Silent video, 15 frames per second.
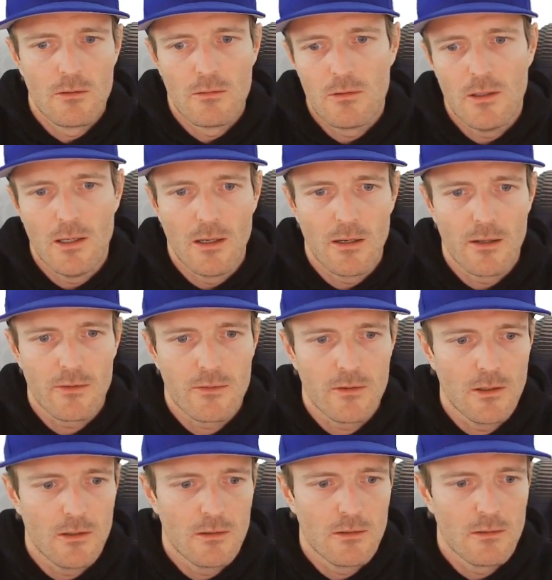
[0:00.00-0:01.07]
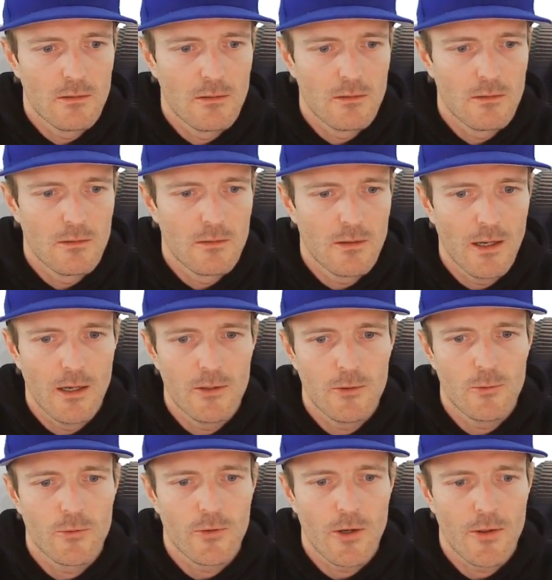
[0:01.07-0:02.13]
let's see. You
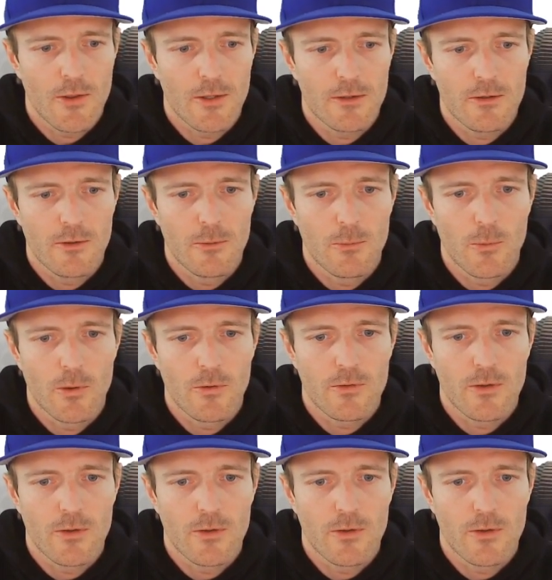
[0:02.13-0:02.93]
saw that there were